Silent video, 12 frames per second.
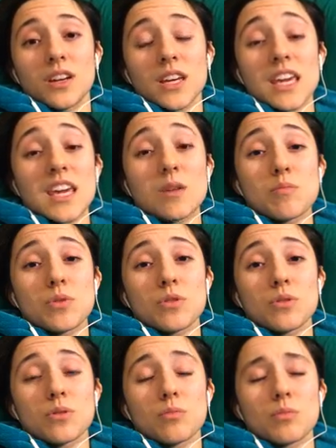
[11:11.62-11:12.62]
keep
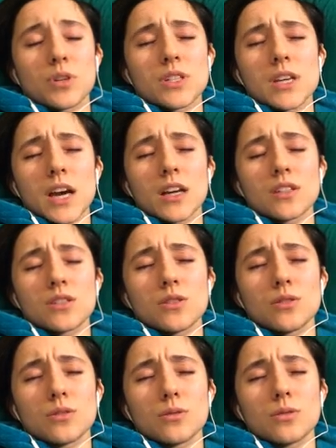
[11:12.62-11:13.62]
you, protect
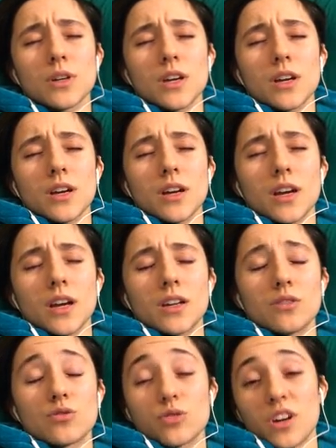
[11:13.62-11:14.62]
you,
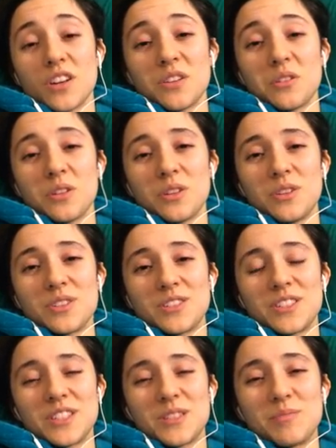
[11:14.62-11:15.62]
and draw you closer
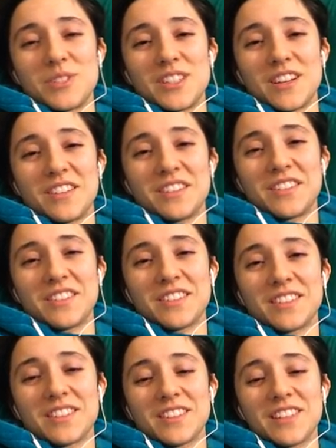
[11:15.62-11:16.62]
to Himself.
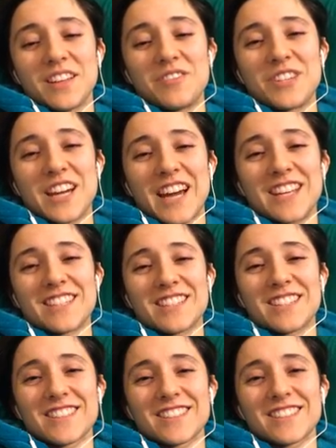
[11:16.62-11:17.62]
Love you
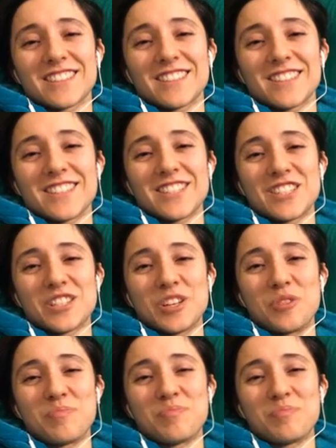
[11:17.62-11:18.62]
guys.
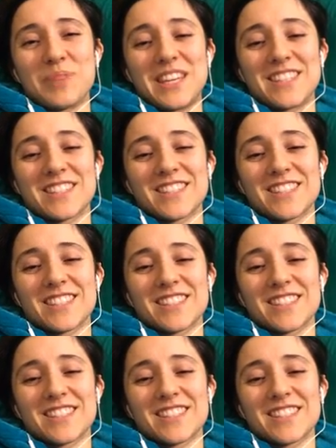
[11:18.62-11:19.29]
Shalom. Peace.